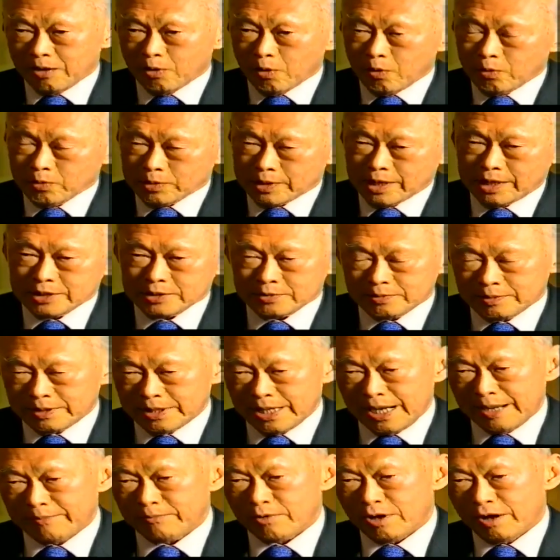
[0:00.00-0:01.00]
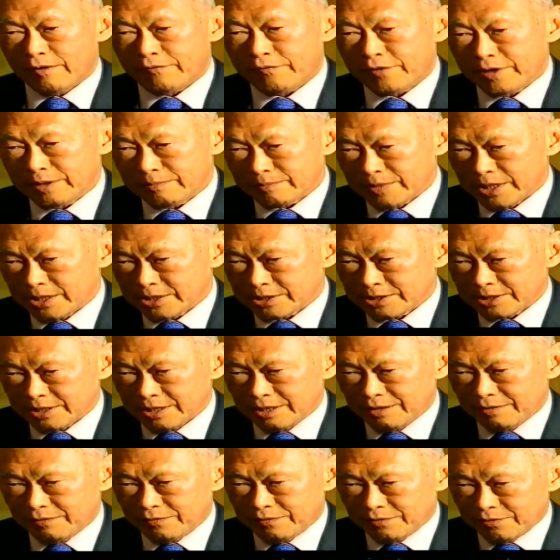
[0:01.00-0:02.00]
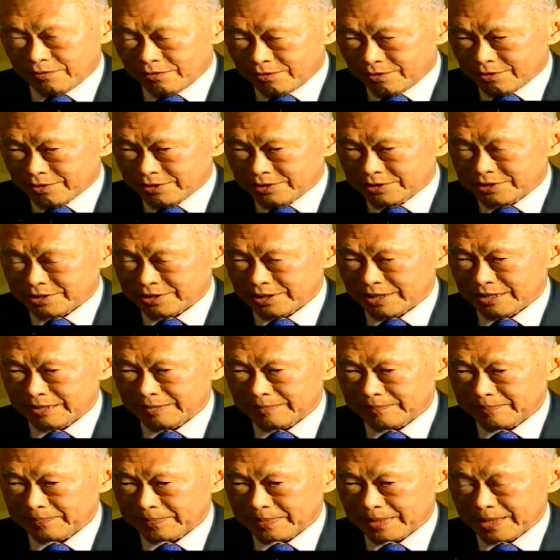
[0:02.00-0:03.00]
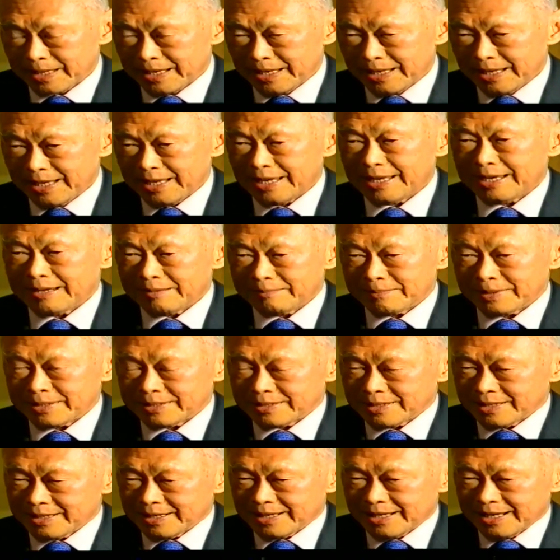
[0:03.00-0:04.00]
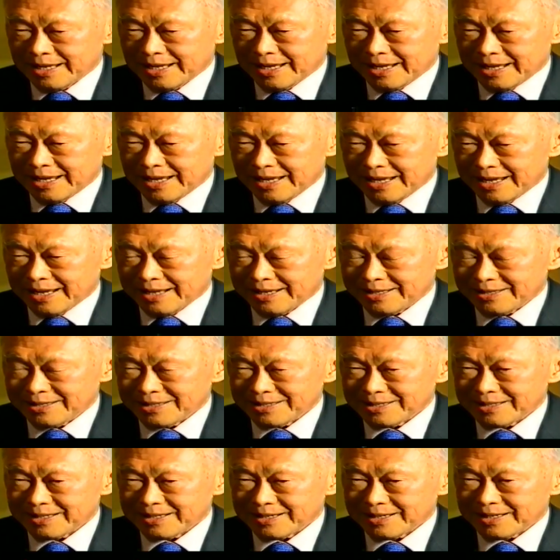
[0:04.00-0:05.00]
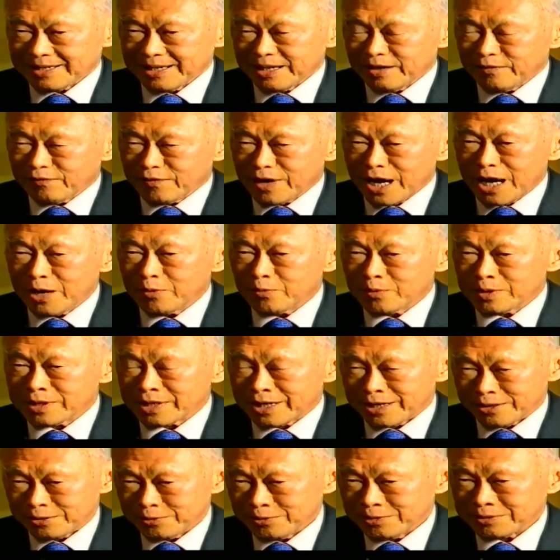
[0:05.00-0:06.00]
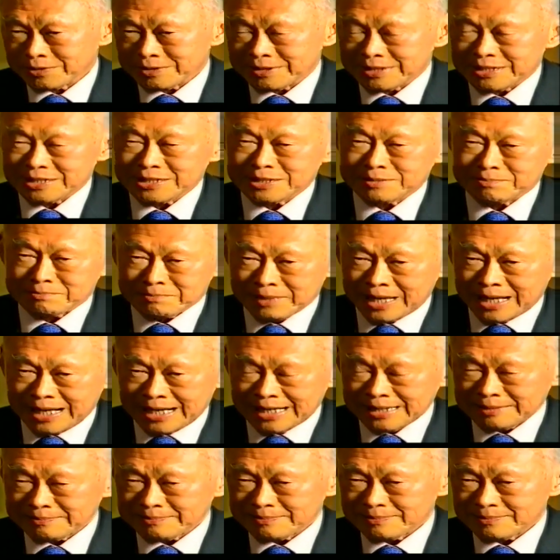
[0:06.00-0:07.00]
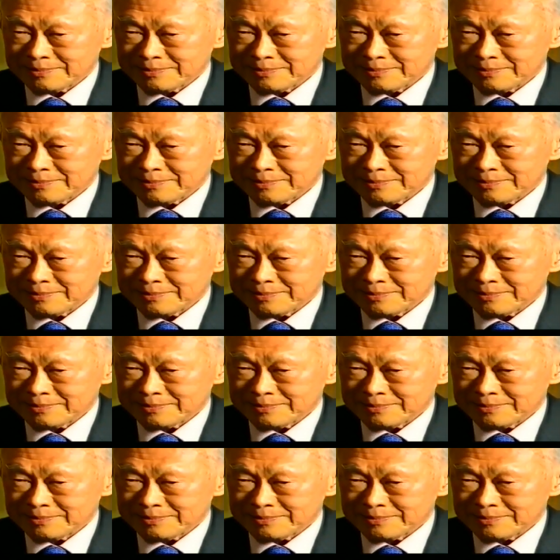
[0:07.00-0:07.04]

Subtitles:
Oh, that's what I'm offering myself for, isn't it? But if I were a ruthless man,